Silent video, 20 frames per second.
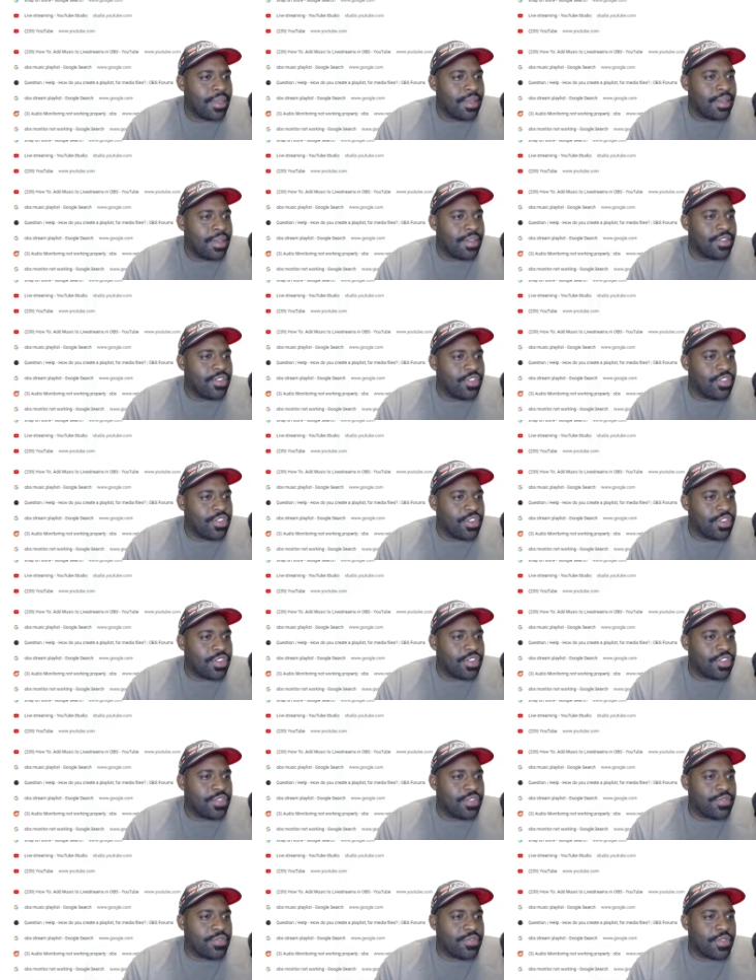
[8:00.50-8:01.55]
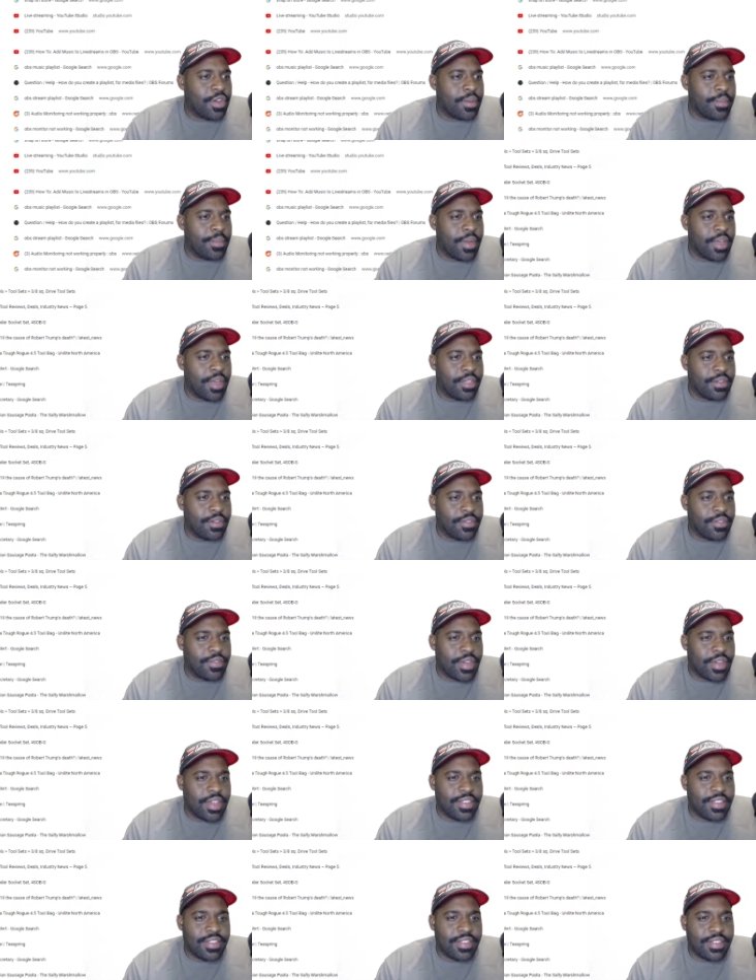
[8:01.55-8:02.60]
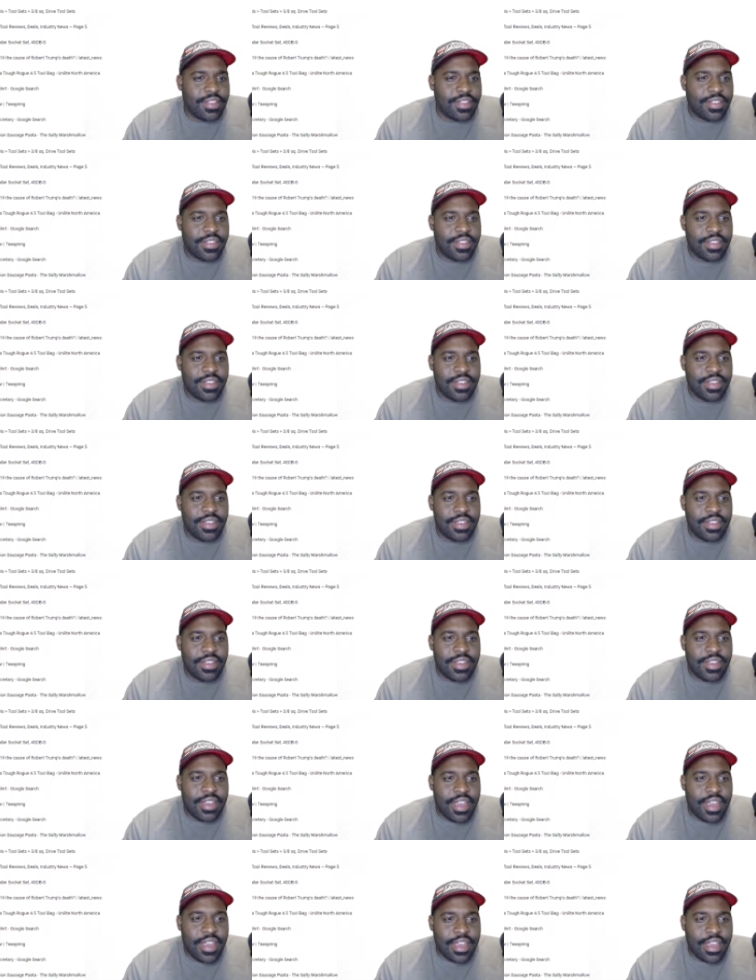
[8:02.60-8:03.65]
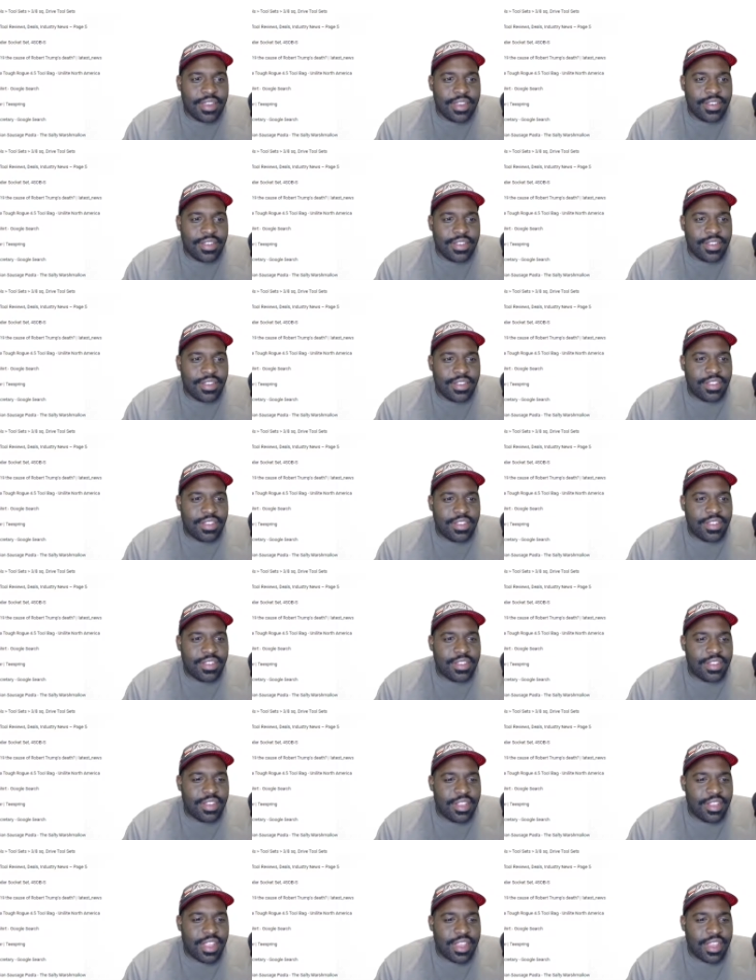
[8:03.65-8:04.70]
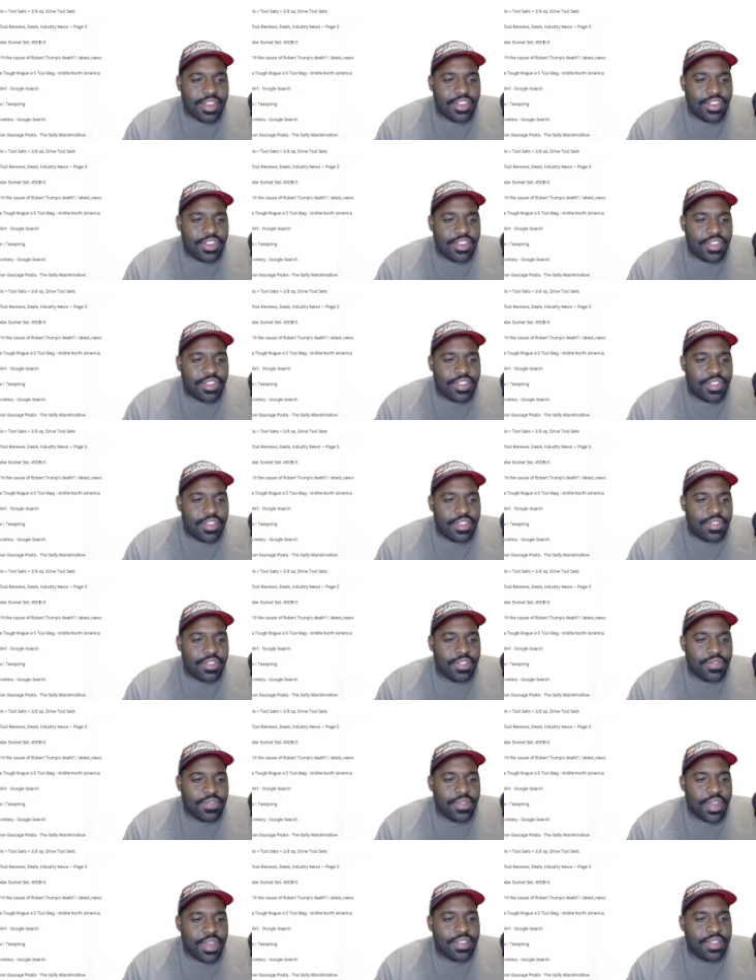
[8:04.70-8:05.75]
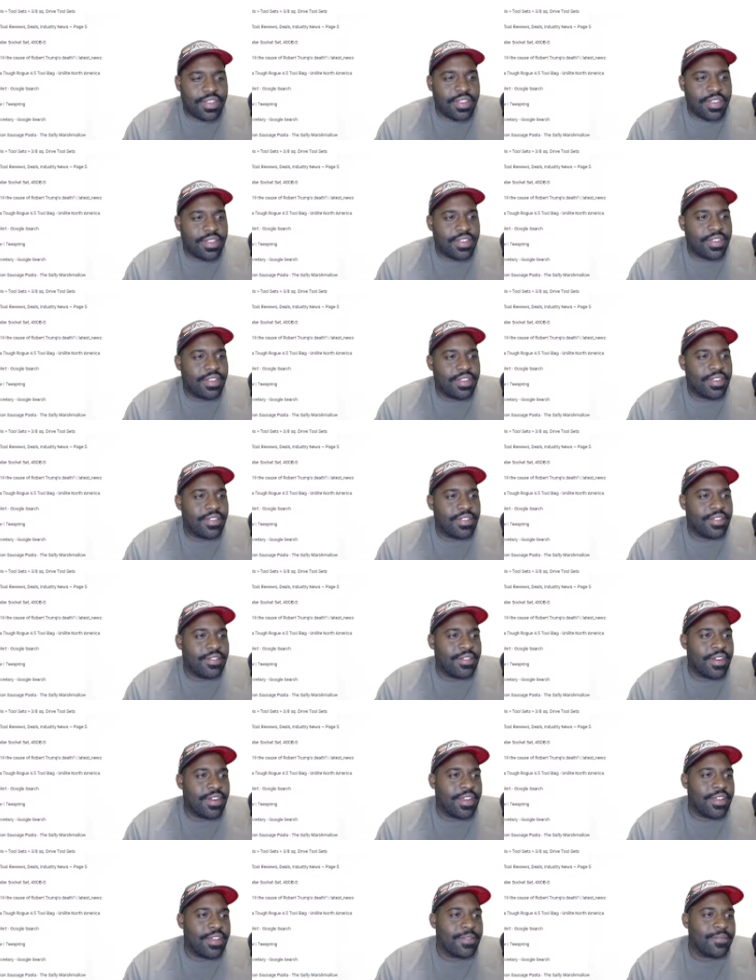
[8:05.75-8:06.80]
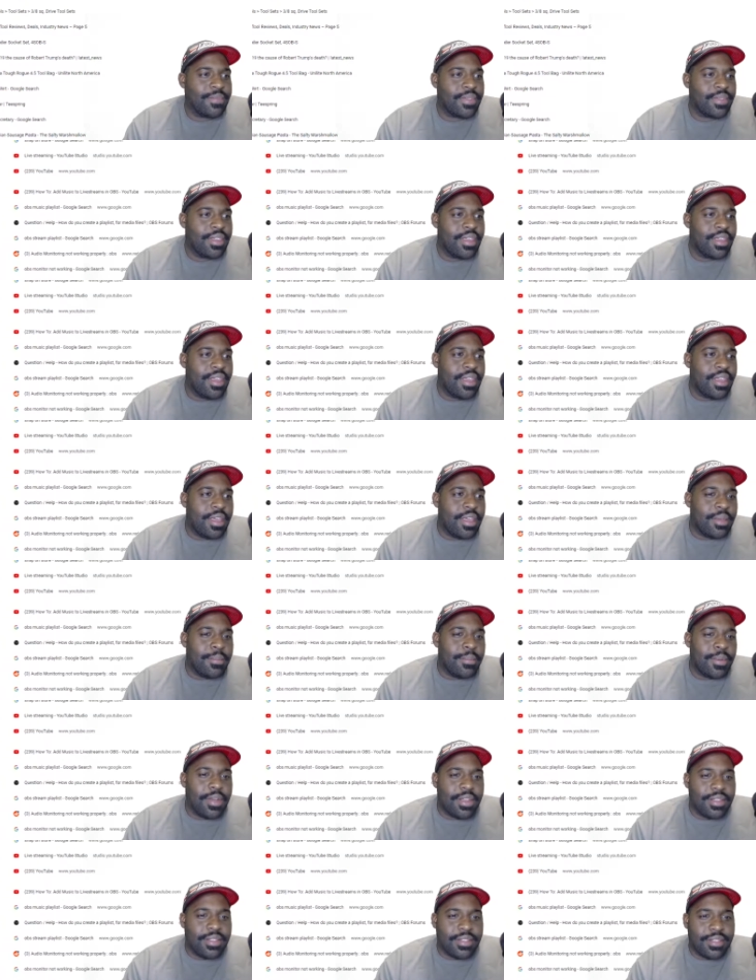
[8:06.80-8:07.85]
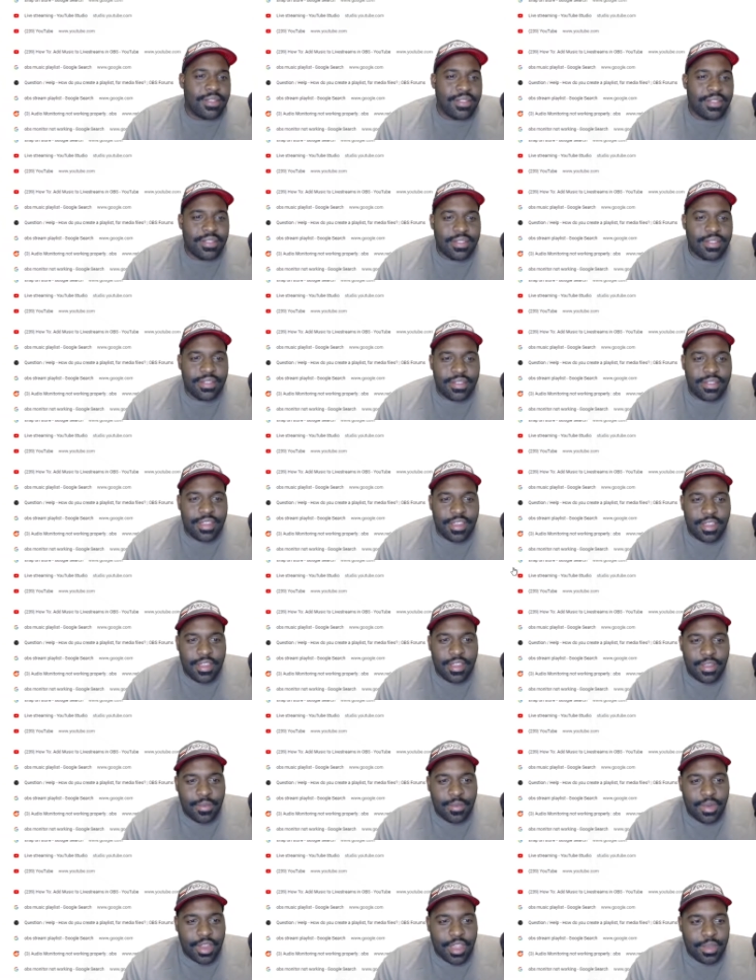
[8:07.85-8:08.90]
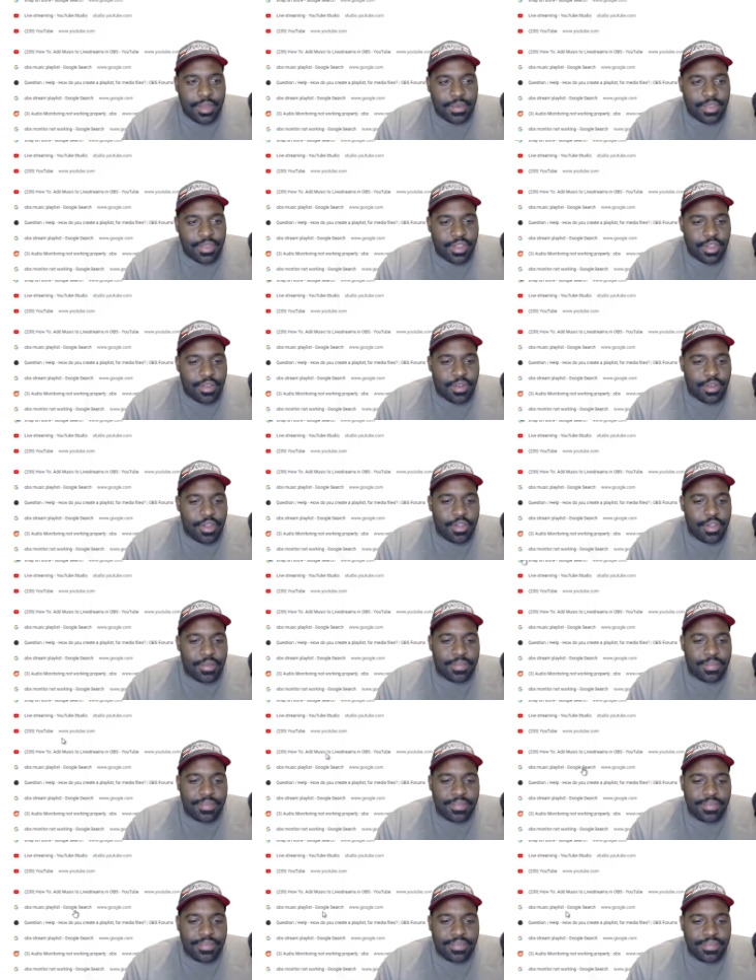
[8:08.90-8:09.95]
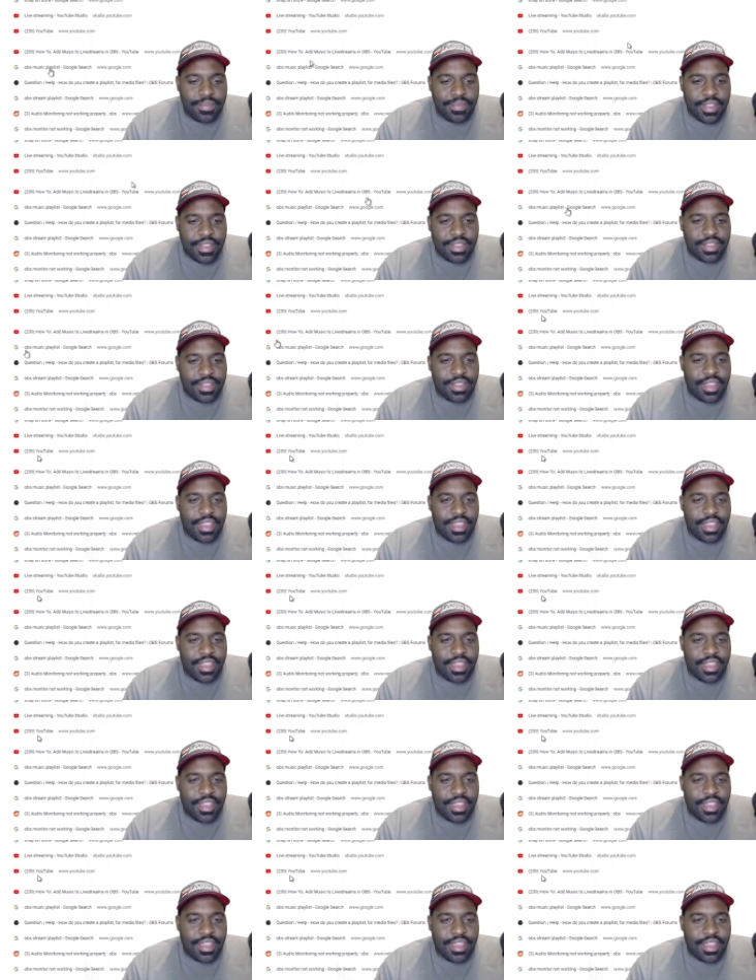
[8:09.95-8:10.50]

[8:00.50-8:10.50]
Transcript: just from other devices. I can select just those devices, right? But when it comes to Chrome, it's like